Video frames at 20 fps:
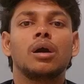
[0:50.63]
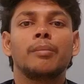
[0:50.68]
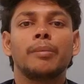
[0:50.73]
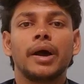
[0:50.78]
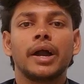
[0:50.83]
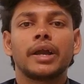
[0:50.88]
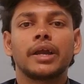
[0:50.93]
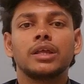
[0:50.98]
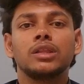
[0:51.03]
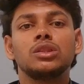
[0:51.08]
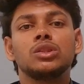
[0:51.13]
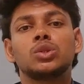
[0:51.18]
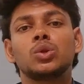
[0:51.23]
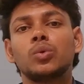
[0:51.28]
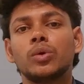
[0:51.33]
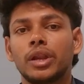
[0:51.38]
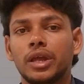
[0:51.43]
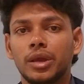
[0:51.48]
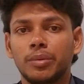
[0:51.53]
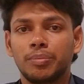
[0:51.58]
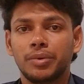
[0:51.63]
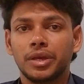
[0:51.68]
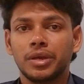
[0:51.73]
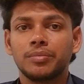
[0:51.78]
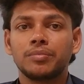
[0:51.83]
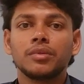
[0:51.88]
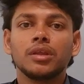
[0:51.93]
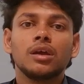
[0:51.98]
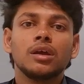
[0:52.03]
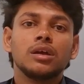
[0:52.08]
backend through an
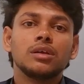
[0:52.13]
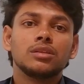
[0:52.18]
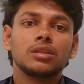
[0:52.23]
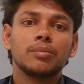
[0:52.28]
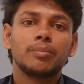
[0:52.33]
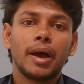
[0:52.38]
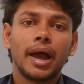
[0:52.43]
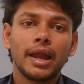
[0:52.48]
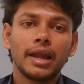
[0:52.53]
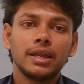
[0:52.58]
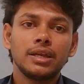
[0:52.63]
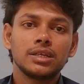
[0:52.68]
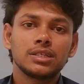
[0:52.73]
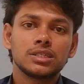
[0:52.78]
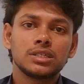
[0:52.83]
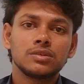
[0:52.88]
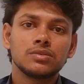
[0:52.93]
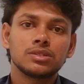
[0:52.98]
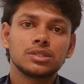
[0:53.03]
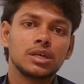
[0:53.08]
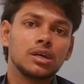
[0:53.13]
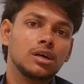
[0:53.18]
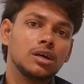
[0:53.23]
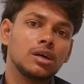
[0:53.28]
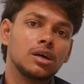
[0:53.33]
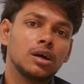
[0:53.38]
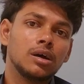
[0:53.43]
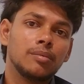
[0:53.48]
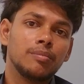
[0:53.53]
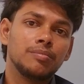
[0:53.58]
API. The backend receives
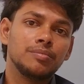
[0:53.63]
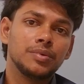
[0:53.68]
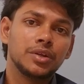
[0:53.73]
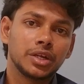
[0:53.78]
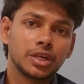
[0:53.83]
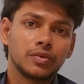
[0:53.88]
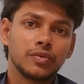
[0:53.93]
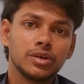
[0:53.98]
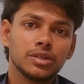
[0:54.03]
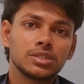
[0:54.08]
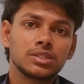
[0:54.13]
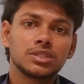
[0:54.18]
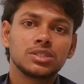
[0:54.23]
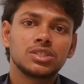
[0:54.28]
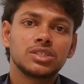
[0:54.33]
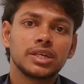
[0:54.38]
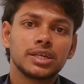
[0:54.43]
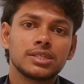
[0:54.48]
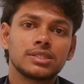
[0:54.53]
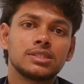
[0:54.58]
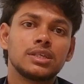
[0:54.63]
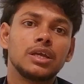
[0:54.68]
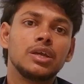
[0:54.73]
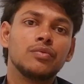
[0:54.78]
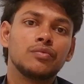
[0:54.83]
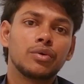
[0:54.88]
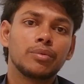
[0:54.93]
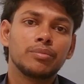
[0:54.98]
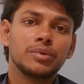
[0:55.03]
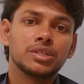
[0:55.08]
the request, checks the
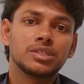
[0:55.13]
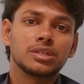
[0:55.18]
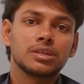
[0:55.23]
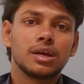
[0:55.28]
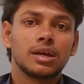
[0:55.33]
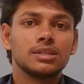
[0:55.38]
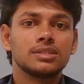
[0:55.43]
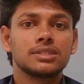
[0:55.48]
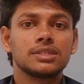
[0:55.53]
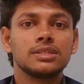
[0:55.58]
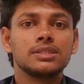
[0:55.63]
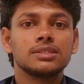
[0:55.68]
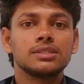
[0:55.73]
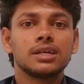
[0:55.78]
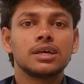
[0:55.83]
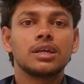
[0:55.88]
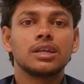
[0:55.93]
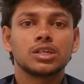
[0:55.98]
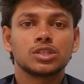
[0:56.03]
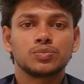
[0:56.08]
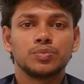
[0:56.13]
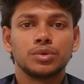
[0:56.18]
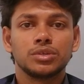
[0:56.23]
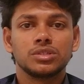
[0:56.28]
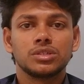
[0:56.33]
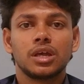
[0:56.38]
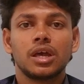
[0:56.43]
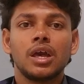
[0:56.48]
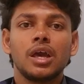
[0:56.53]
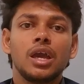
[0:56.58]
information, and sends a
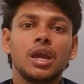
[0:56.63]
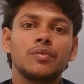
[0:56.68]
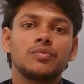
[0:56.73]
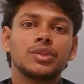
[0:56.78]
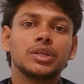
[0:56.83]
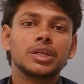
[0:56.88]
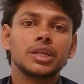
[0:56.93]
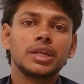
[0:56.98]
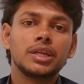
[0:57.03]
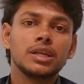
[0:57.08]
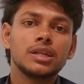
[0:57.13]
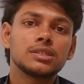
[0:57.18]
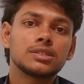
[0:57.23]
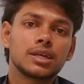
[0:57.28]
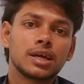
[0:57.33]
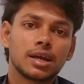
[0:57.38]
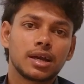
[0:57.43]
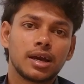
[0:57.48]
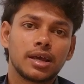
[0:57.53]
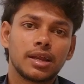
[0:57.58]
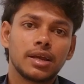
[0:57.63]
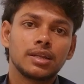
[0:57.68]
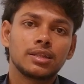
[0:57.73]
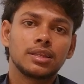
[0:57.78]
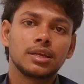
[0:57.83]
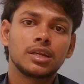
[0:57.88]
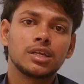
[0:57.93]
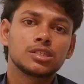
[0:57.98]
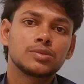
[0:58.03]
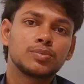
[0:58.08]
response. If the details are correct,
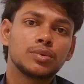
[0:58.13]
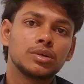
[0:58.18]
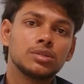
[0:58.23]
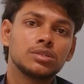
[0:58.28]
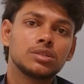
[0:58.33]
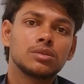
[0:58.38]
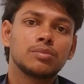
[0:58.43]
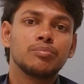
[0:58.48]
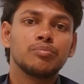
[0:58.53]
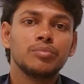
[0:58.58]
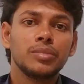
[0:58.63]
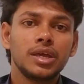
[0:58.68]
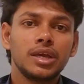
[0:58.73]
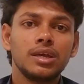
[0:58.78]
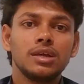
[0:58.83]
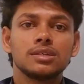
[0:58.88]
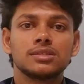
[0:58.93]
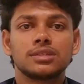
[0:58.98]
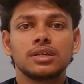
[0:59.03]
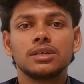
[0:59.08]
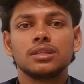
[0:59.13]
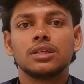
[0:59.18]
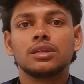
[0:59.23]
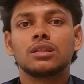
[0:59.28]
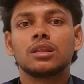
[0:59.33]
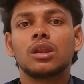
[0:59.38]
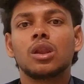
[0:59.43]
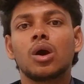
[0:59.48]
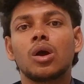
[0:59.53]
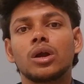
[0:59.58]
the response may say that
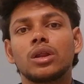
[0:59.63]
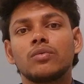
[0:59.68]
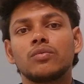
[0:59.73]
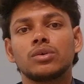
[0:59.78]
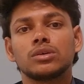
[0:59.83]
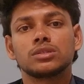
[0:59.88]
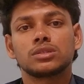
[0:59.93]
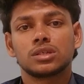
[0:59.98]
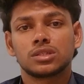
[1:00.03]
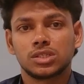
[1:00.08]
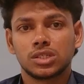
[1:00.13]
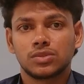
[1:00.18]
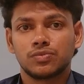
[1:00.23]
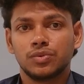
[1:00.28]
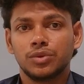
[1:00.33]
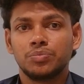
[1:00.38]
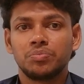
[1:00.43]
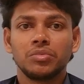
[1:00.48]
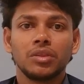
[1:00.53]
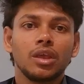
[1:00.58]
the login was successful.